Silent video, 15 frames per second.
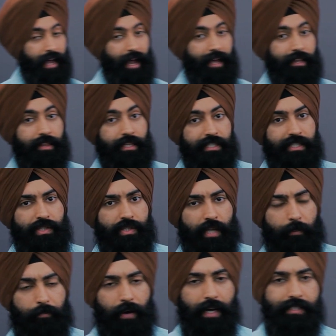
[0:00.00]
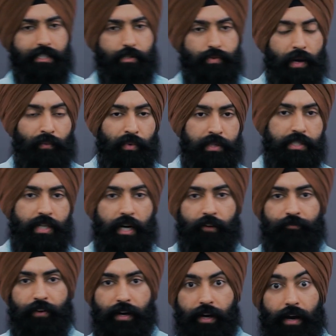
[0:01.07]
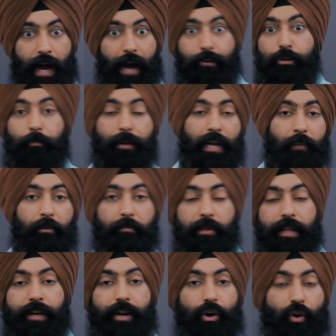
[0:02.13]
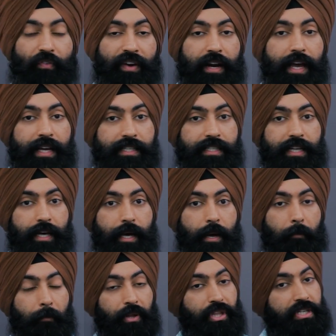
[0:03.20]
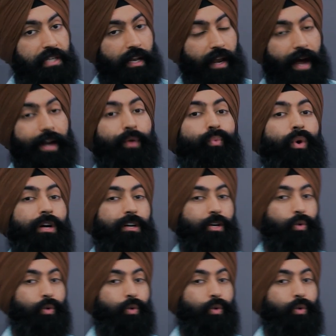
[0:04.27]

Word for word: And this is that process where everyone's trying to figure out how to become a millionaire overnight. But there's a lot of work